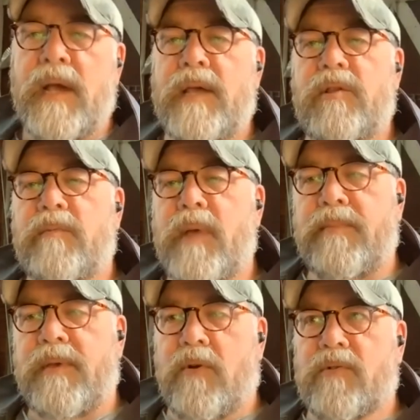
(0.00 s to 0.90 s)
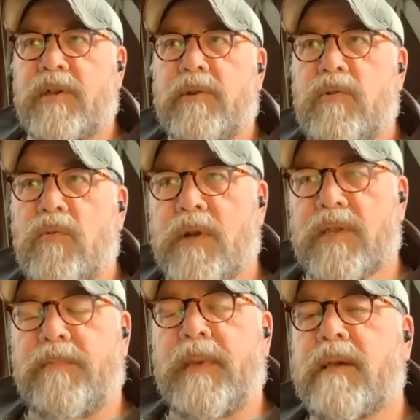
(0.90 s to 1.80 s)
and there may be folks here who want
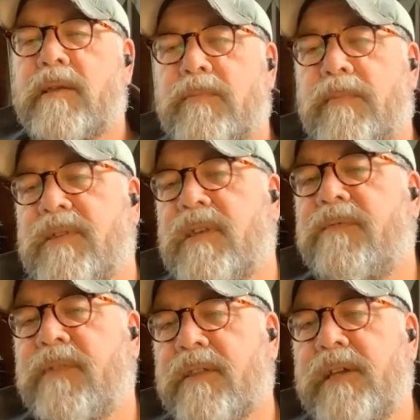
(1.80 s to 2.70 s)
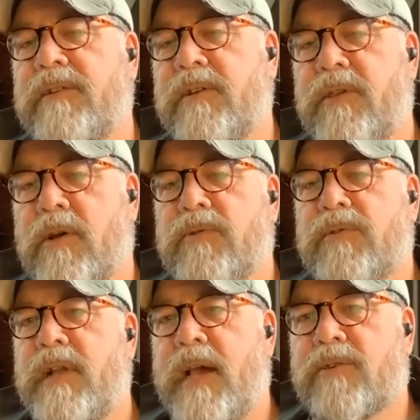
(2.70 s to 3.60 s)
to speak specifically to
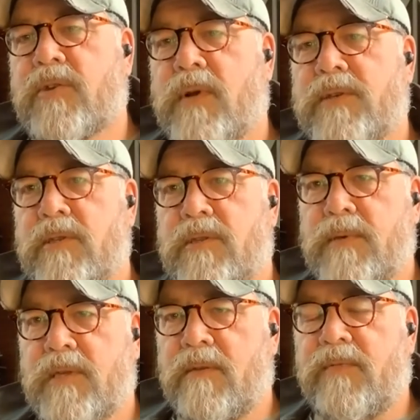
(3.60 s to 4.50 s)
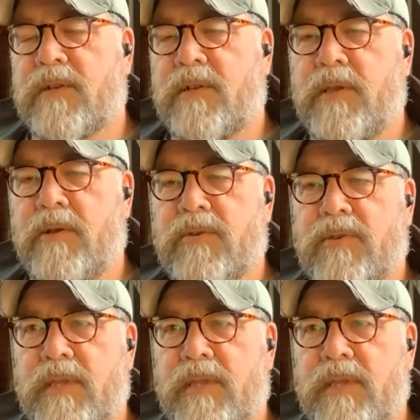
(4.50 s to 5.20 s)
those and ask questions specific to those.